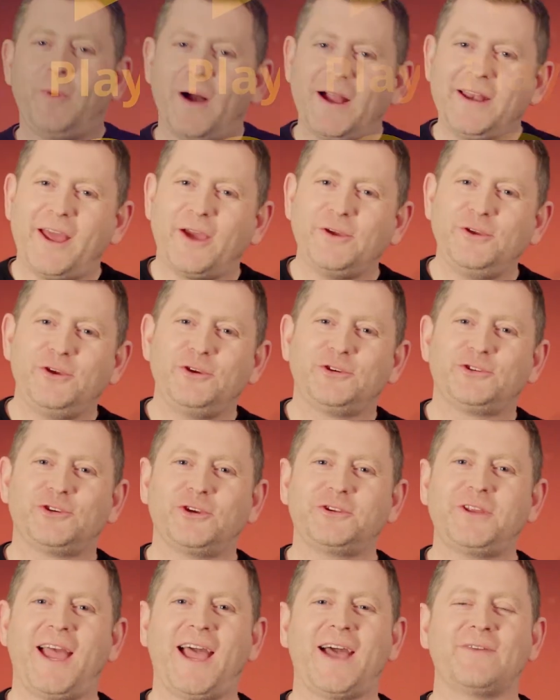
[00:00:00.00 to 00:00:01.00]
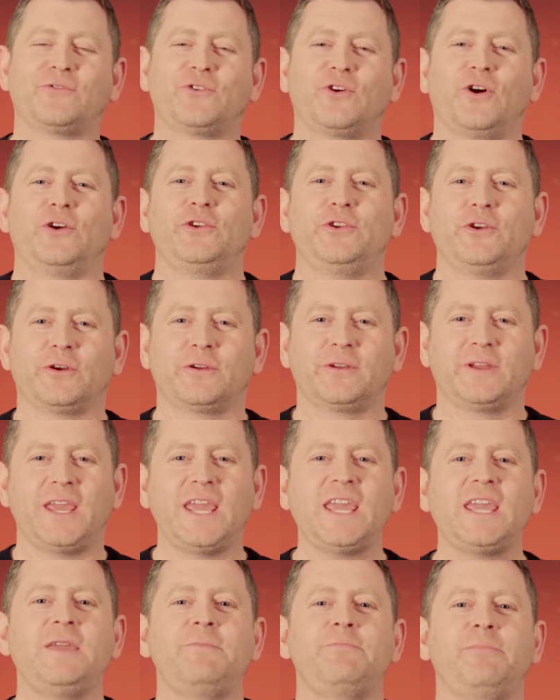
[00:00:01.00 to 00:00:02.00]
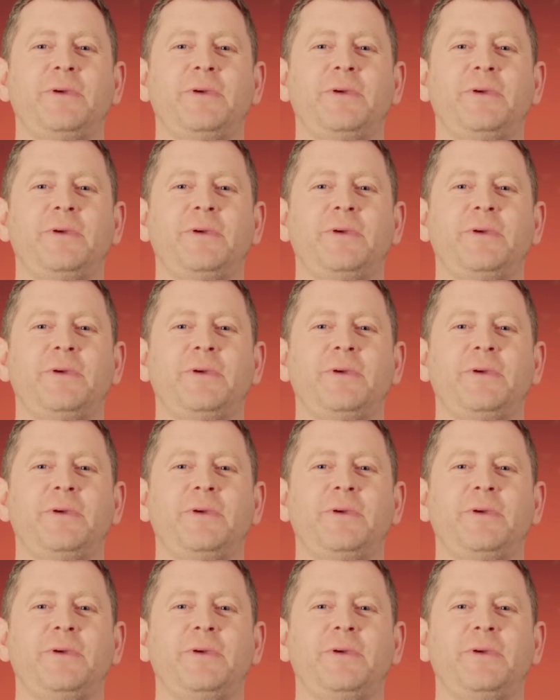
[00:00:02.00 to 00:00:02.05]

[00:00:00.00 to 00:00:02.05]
by now you should have got your key